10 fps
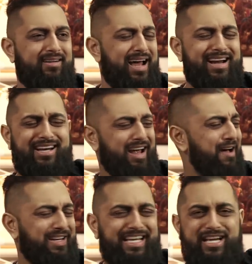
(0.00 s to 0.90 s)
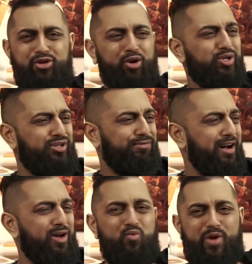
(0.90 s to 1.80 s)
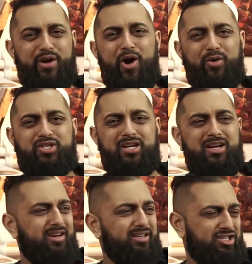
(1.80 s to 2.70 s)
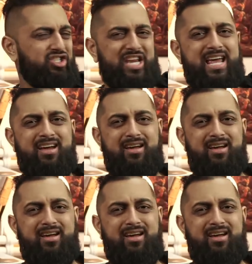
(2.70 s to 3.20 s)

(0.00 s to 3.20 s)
I didn't need to have to hear those f***ing weirdos sing.